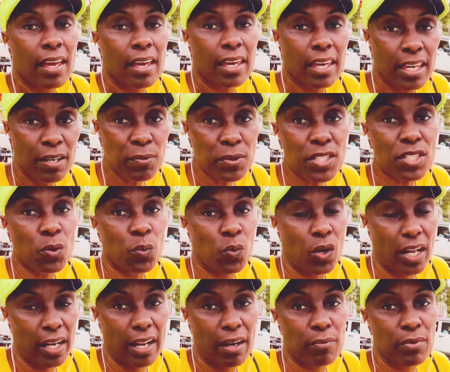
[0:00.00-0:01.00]
He was the
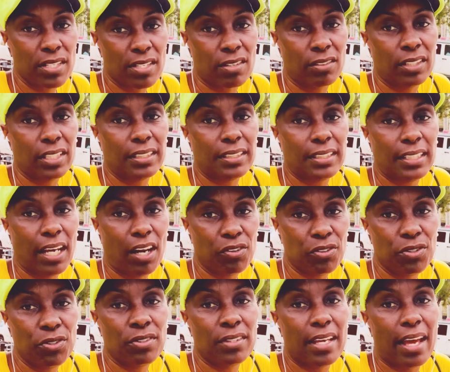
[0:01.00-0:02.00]
one that was going to tell
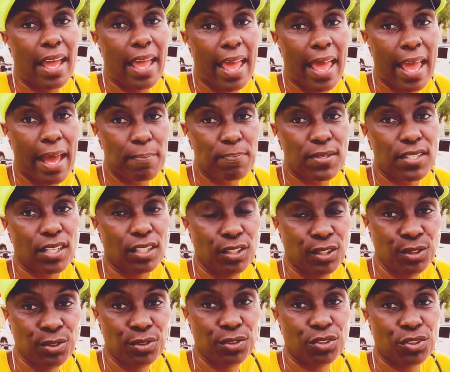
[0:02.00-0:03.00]
you the
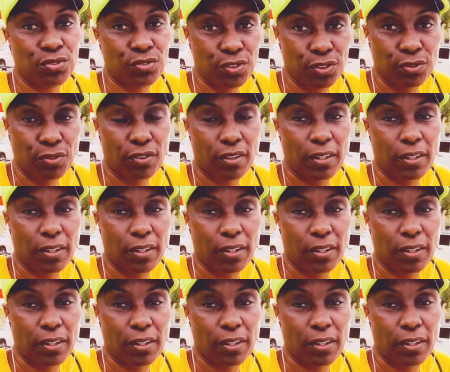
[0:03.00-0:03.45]
absolute truth.